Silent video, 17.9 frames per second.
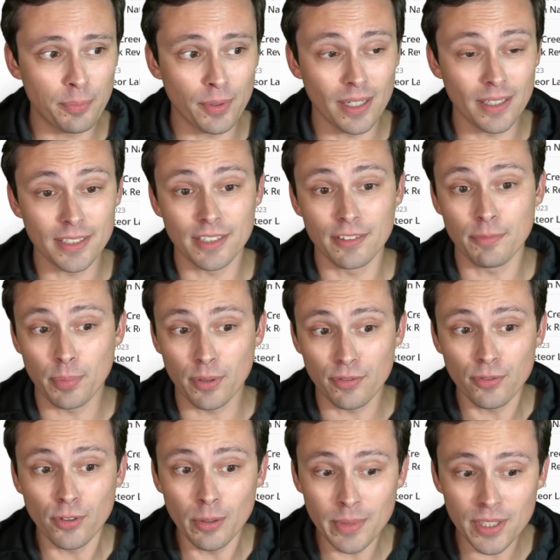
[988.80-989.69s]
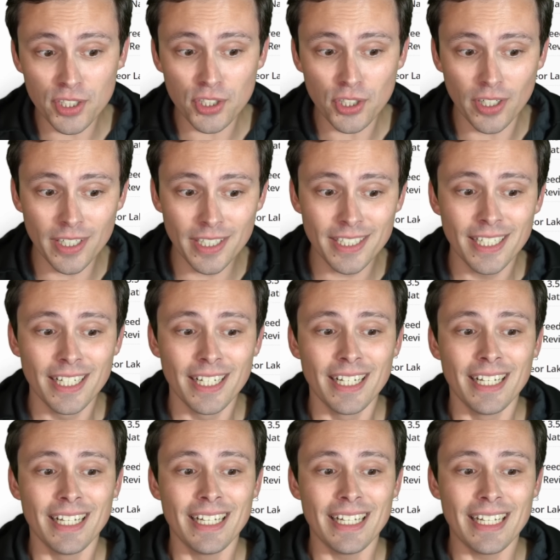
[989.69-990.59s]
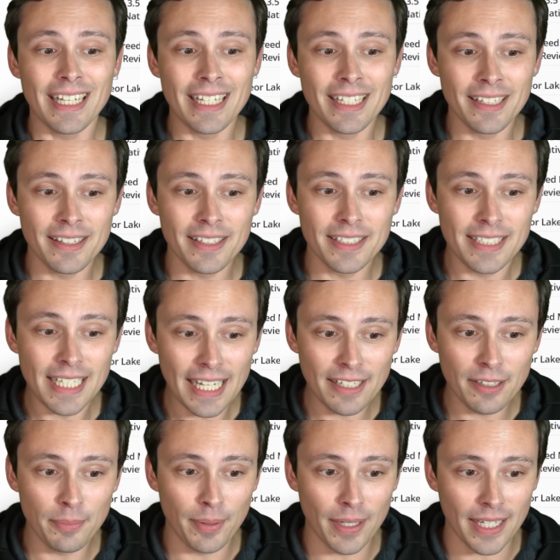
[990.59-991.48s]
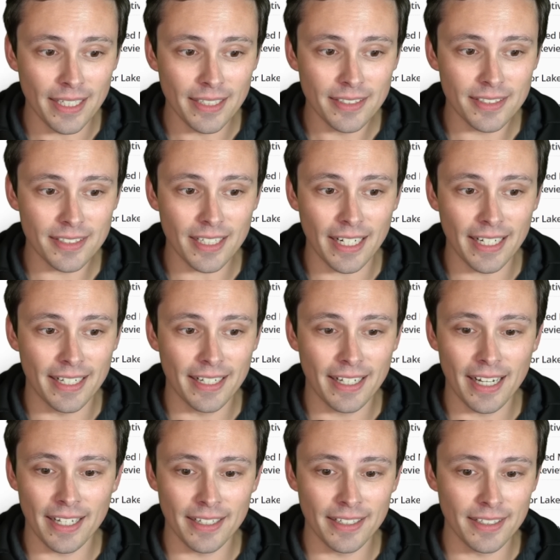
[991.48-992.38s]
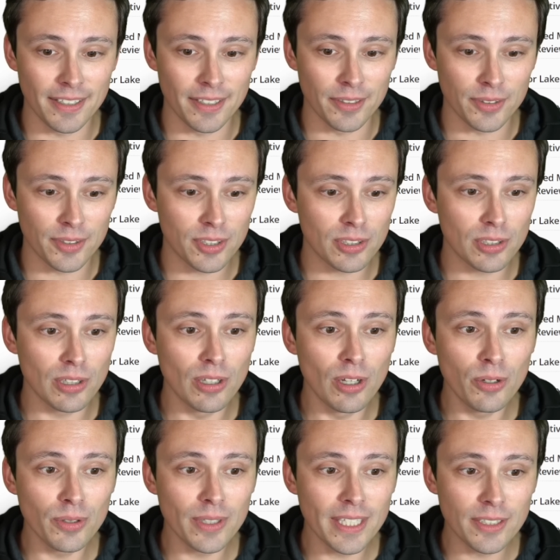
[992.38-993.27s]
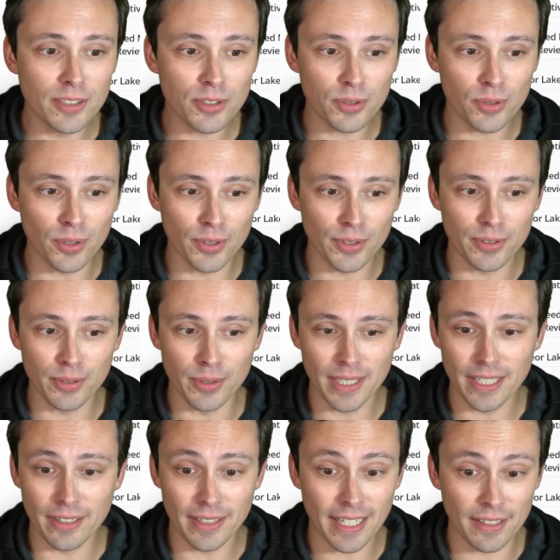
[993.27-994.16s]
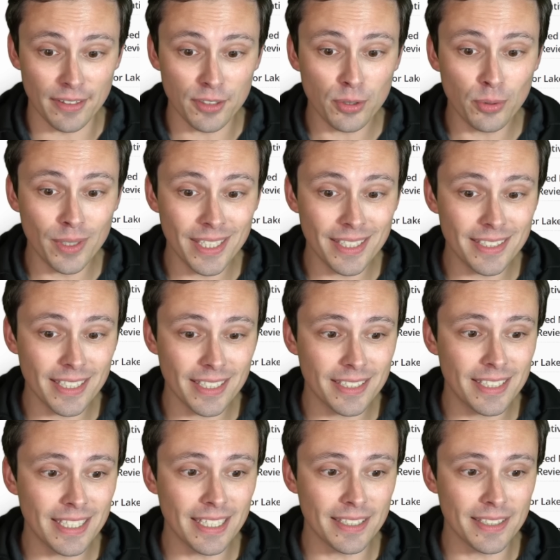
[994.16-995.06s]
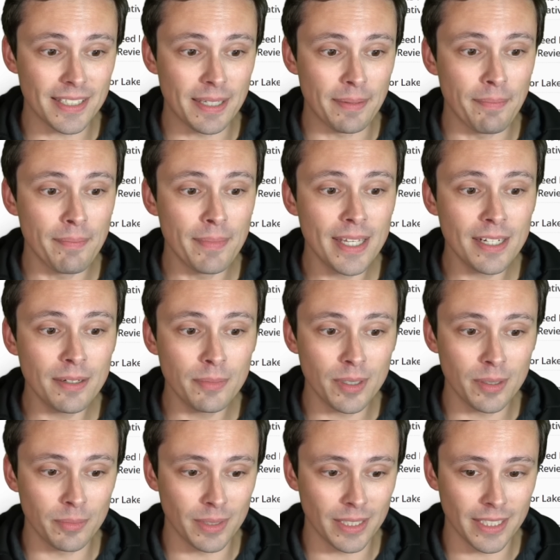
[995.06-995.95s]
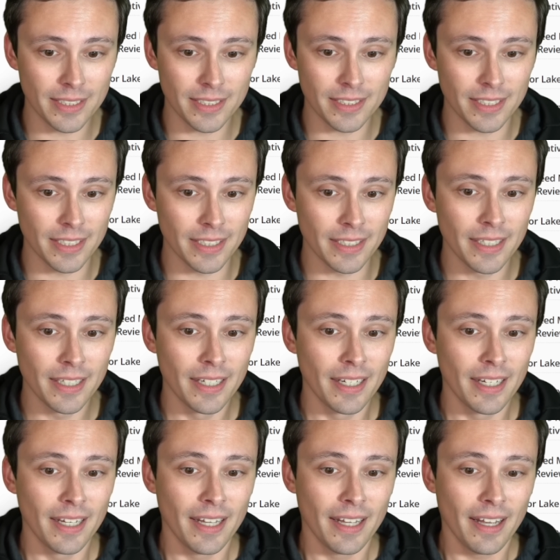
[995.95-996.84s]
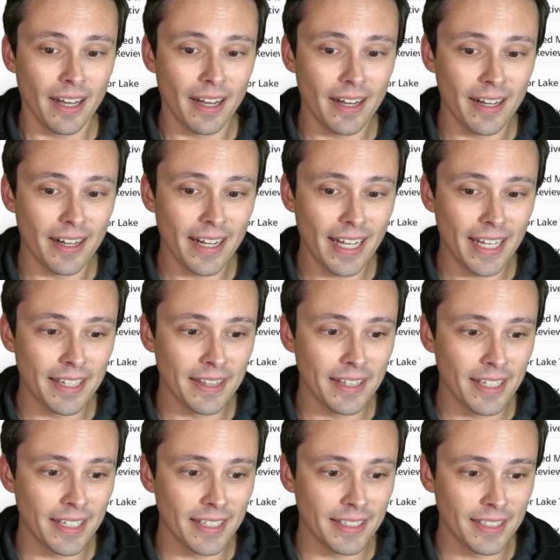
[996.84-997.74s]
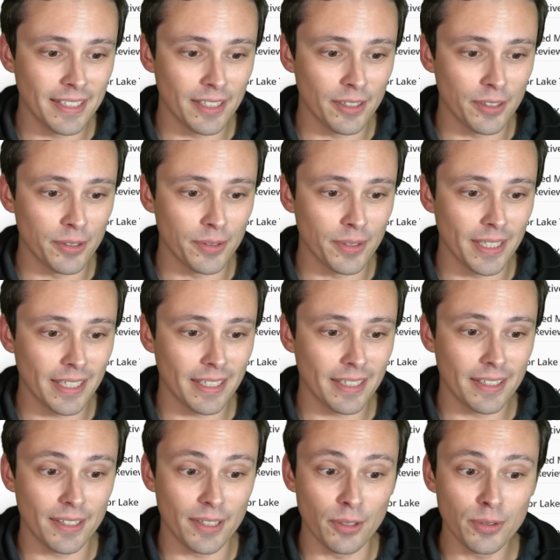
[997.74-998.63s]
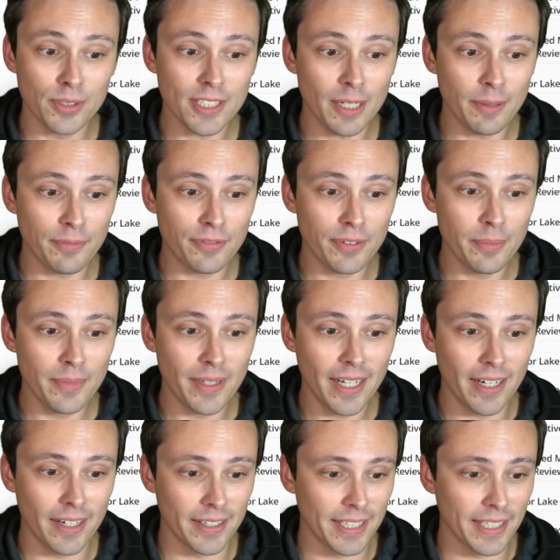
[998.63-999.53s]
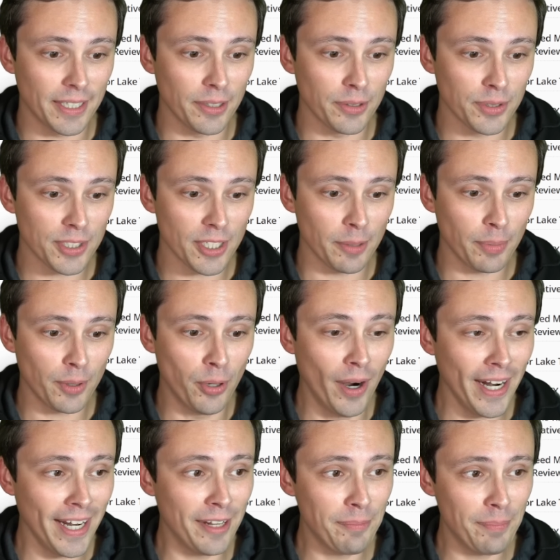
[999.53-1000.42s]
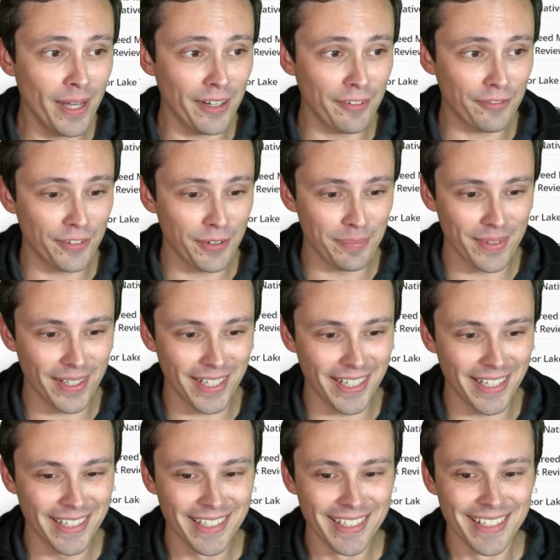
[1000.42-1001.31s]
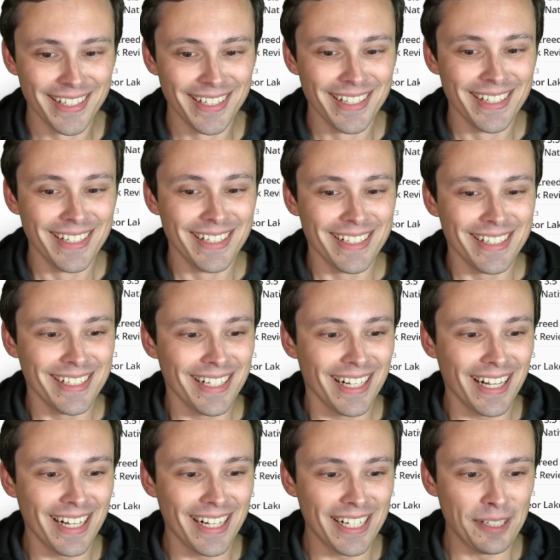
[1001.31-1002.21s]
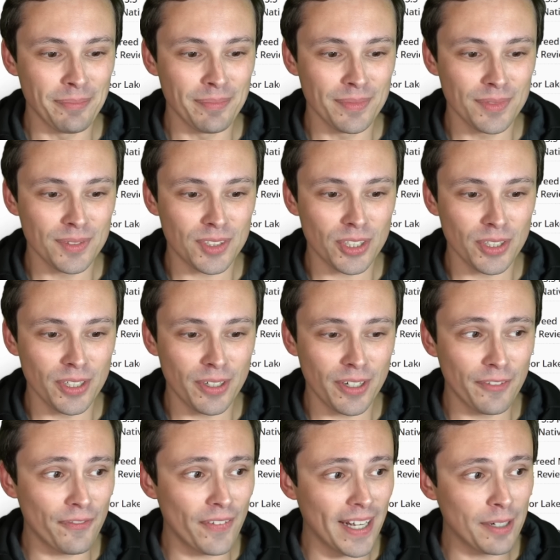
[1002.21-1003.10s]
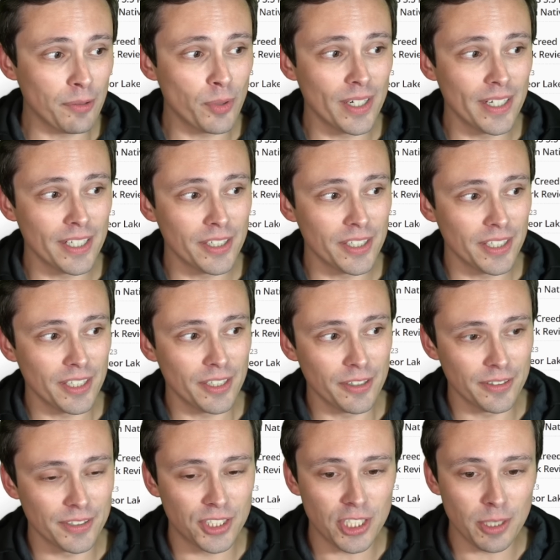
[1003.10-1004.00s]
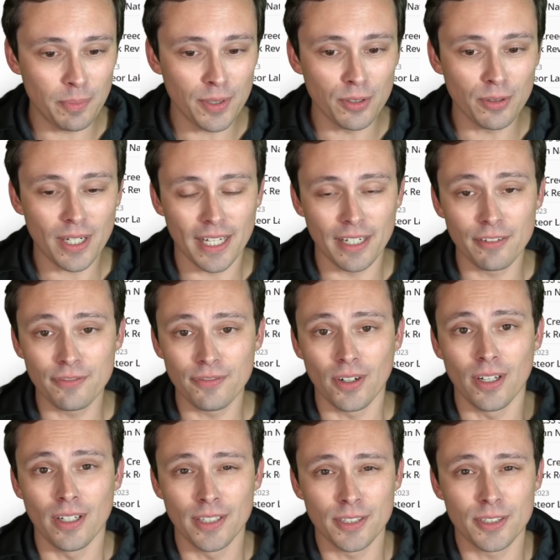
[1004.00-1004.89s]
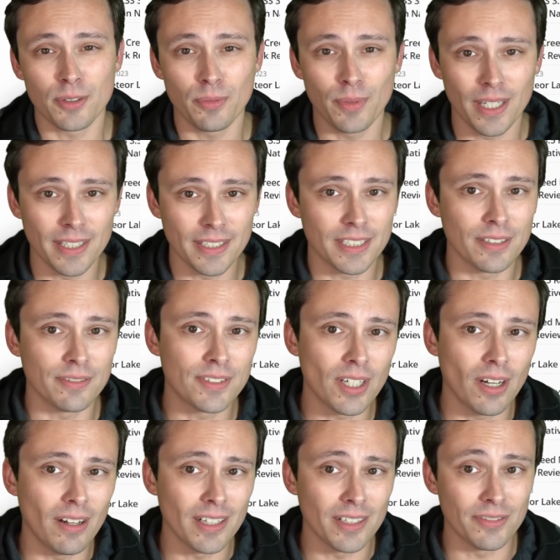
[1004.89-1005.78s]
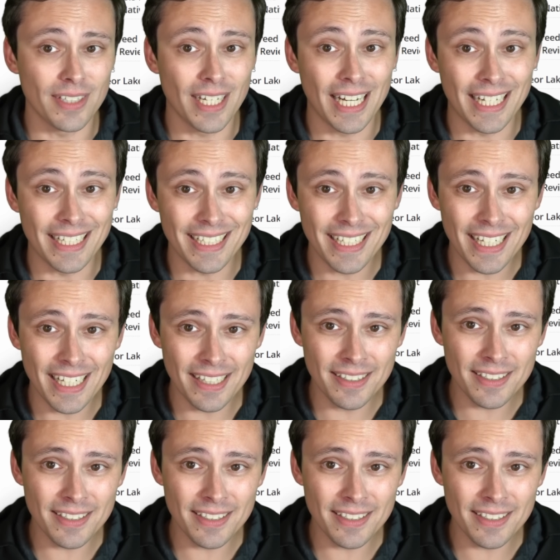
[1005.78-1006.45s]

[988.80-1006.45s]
relative performance chart in the database. I can kind of, you know, slowly scroll through here again. The 2060 is the minimum listed. Uh, and then, you know, it goes up from there and it goes up quite a bit from there. Um, so you could find where your, your GPU kind of falls relative to all of that. Again,